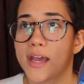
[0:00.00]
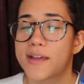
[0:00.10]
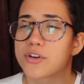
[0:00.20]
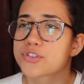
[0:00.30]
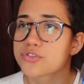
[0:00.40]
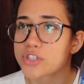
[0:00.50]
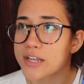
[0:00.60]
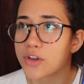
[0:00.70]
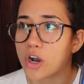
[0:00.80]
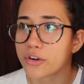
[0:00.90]
And I've also
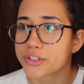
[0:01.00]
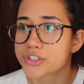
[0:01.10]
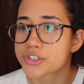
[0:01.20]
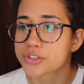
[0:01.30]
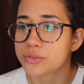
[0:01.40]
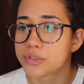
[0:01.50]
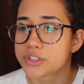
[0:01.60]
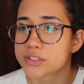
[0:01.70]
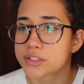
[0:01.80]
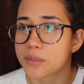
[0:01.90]
tried the orange too,
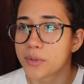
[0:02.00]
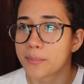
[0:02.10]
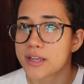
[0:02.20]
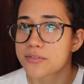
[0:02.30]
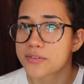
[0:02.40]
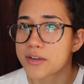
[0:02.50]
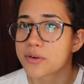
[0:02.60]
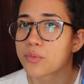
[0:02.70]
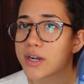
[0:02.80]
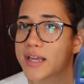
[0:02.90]
which is good, but my
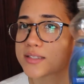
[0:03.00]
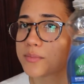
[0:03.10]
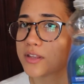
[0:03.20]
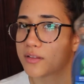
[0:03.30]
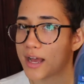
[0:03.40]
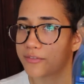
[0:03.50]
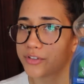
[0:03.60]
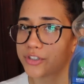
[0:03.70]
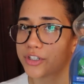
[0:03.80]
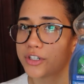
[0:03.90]
favorite one has to be the
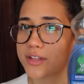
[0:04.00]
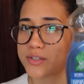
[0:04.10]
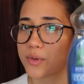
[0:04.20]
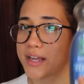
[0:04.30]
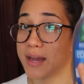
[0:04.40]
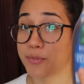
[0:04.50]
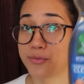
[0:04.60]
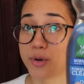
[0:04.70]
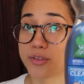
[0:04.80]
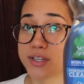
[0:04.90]
lavender. That's one I had
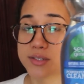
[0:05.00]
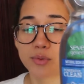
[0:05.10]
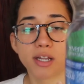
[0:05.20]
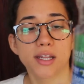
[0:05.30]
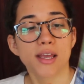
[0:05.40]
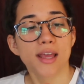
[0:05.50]
before this one.